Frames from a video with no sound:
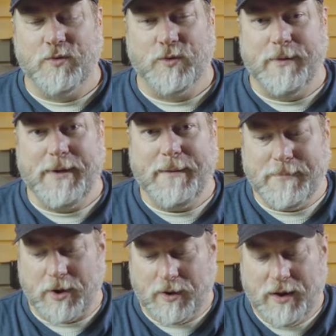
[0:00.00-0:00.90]

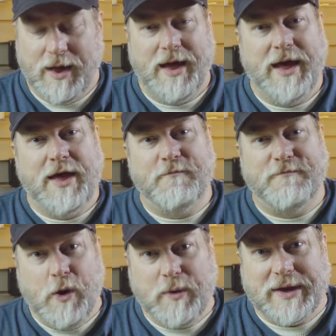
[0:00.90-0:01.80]
Remember,
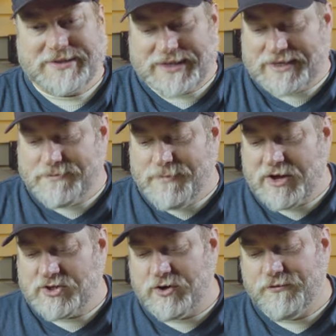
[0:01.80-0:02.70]
focus is
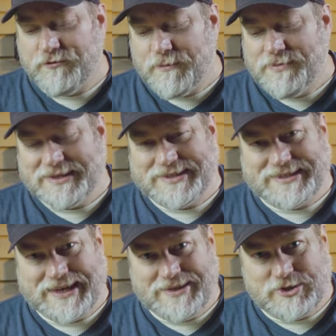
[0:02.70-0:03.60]
measured from the
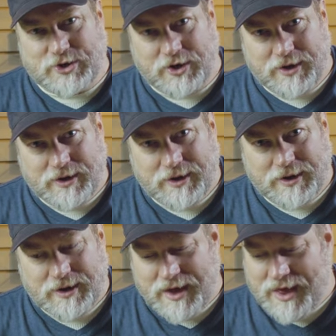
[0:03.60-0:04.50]
sensor.
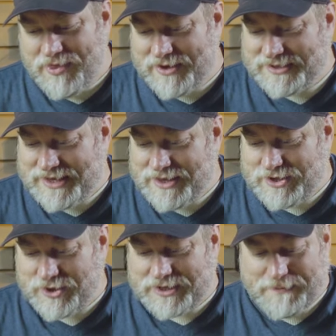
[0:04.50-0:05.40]
The
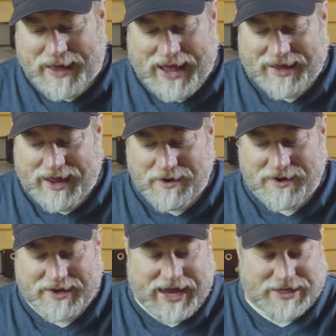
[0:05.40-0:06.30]
sensor is back here,
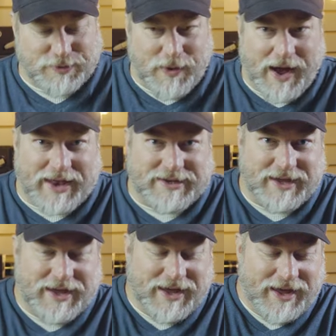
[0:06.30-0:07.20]
and guess what?